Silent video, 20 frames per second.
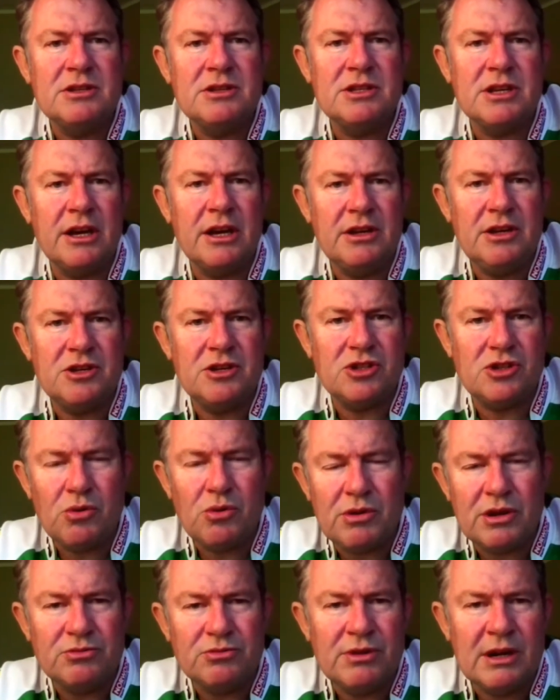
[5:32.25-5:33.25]
So you still
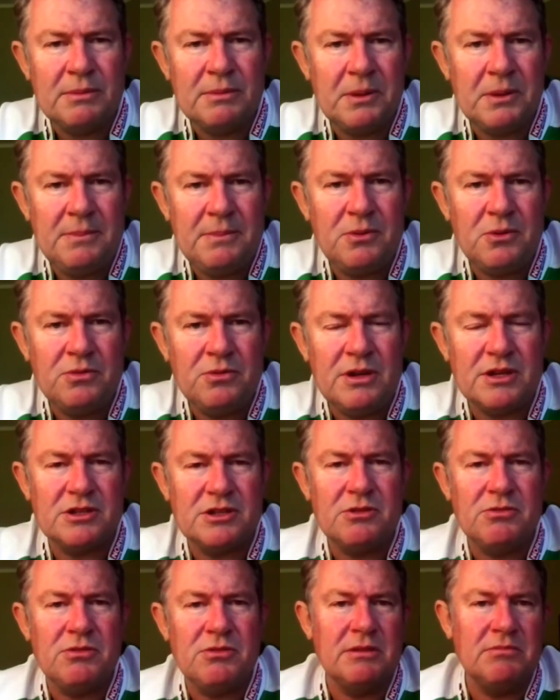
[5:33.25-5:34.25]
can ring people, you
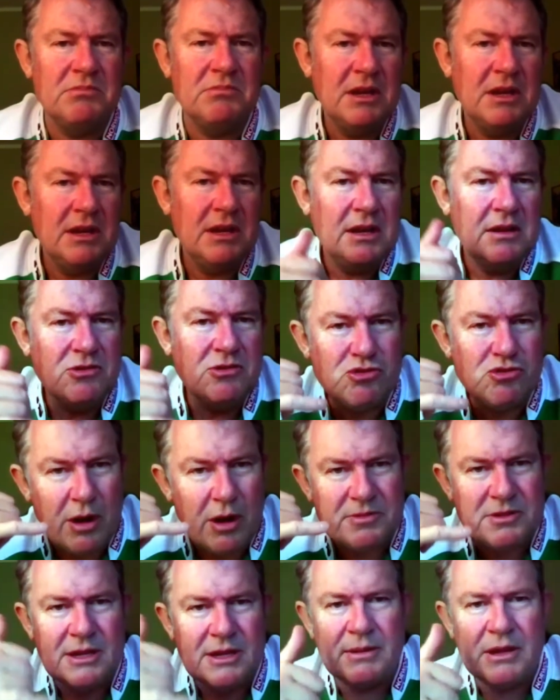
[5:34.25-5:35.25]
still can
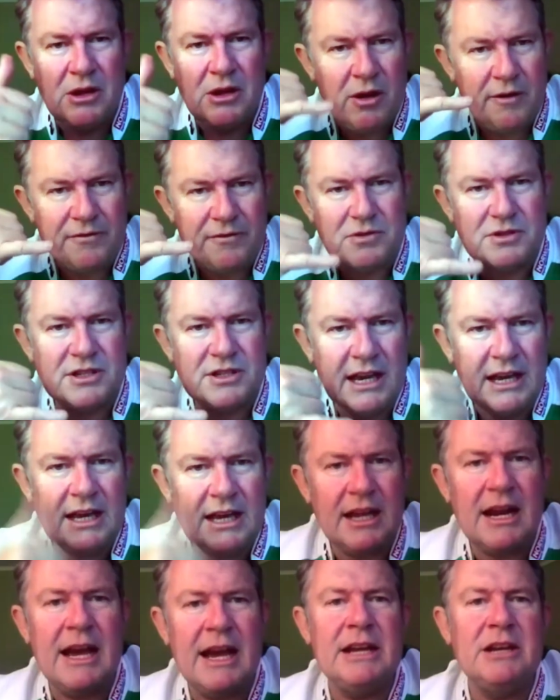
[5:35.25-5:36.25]
drop something off or say
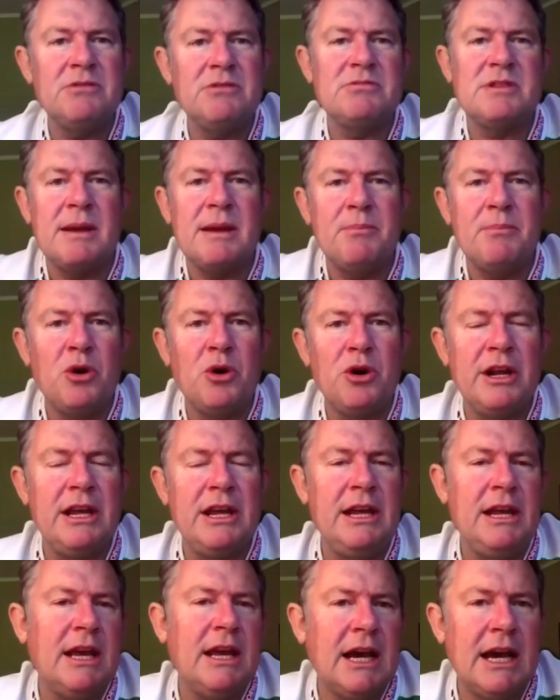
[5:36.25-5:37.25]
g'day to
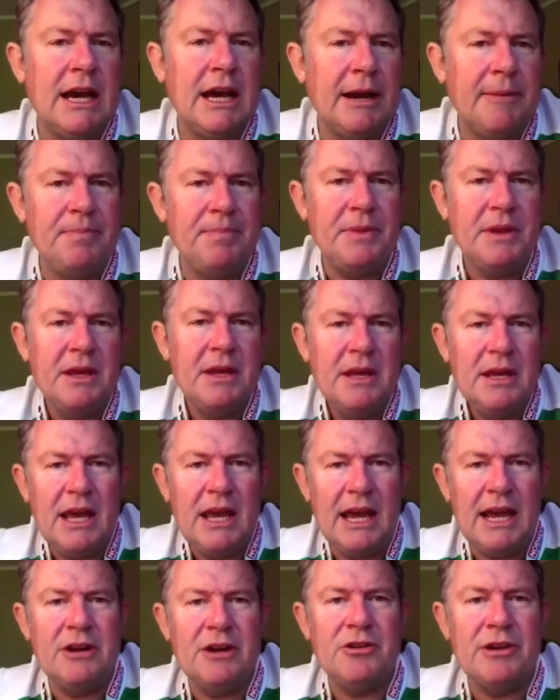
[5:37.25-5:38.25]
somebody, and
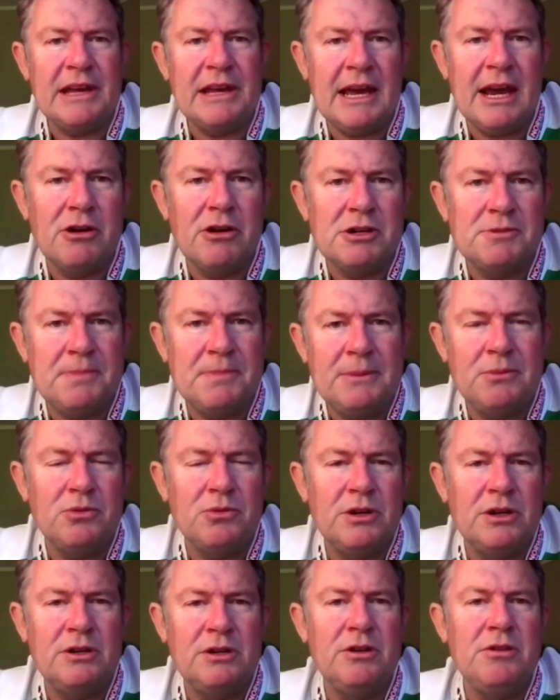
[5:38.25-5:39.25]
I encourage people
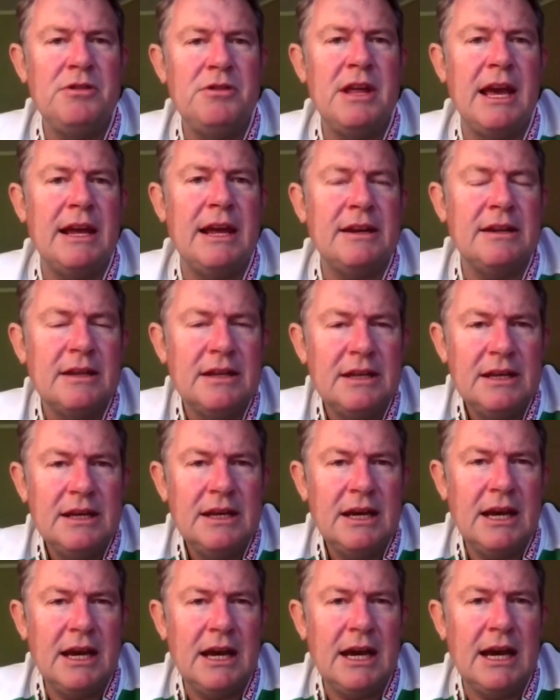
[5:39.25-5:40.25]
to do
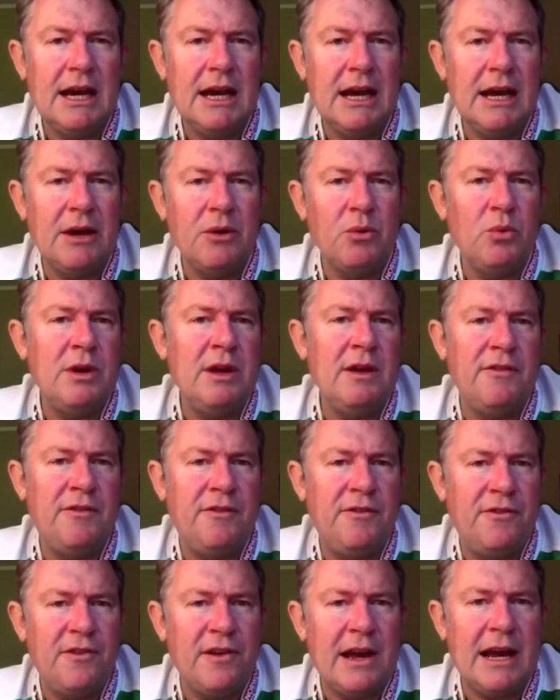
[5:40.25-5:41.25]
that. We've
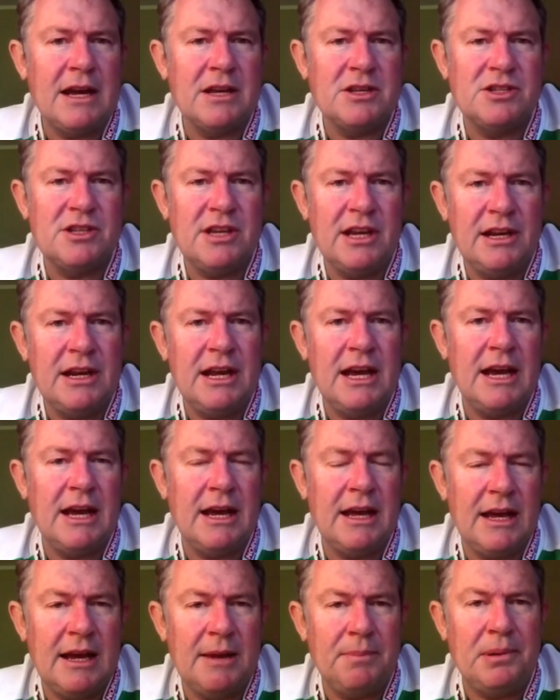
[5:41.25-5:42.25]
seen
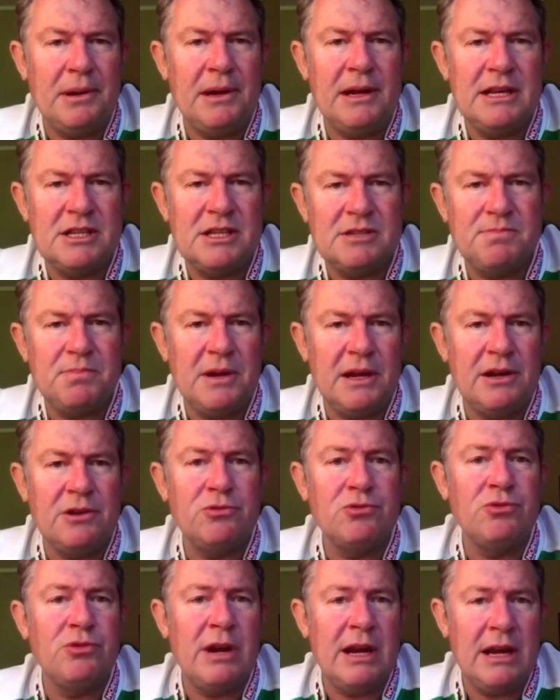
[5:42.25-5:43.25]
our police been in
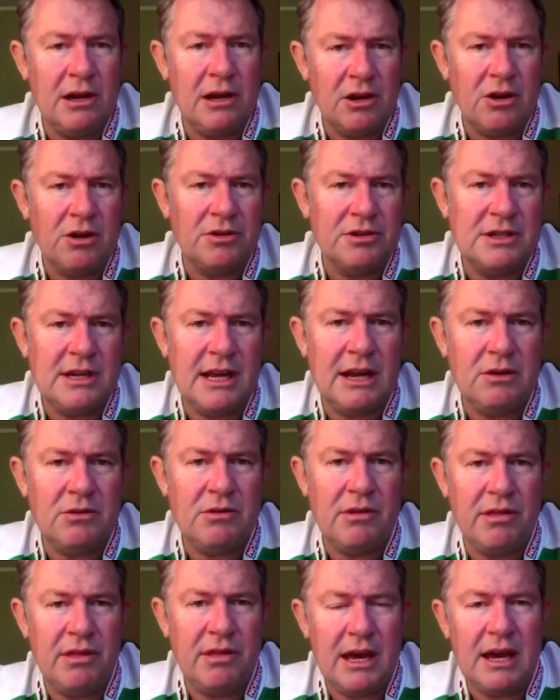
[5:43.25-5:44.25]
regular contact
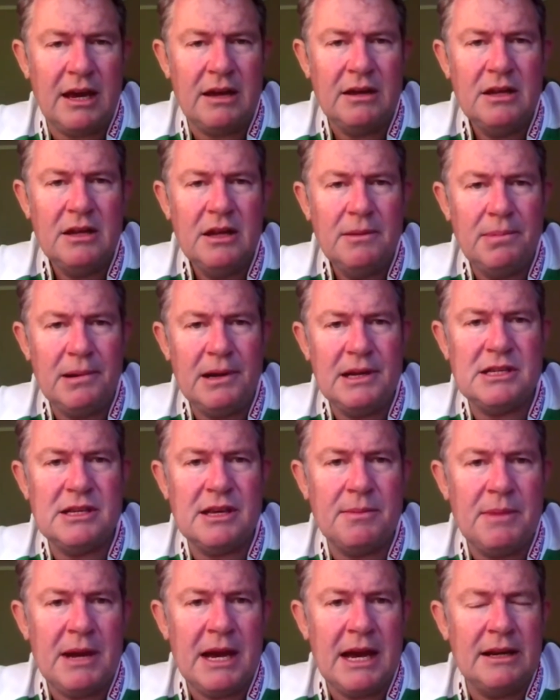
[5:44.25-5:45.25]
with our police
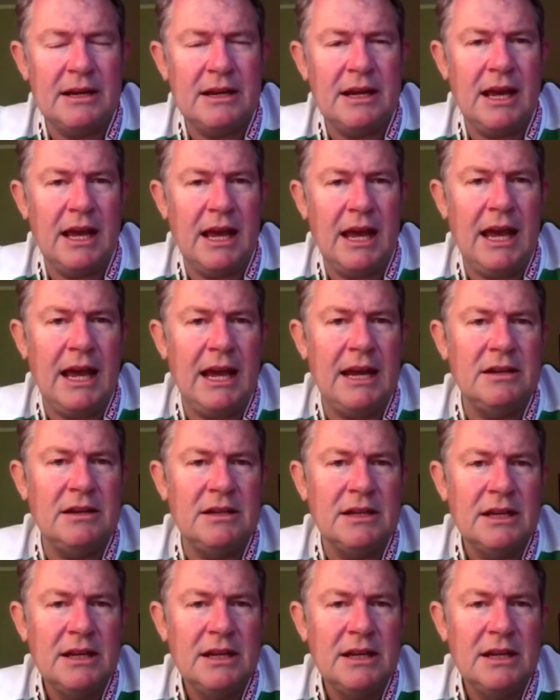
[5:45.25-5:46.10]
commander, and